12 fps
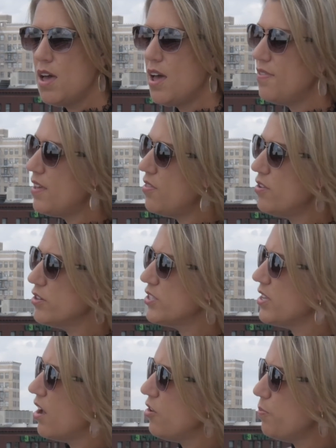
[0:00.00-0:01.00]
And then there's
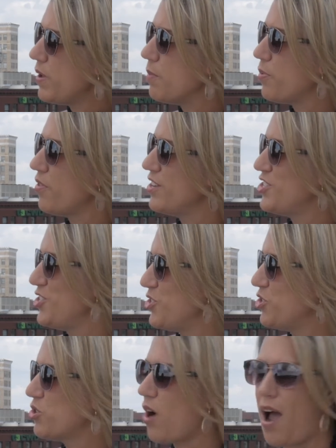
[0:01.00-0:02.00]
the other people that she
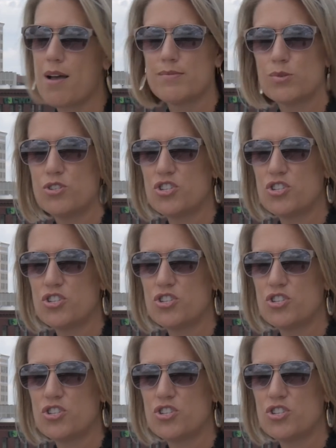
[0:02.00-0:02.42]
describes,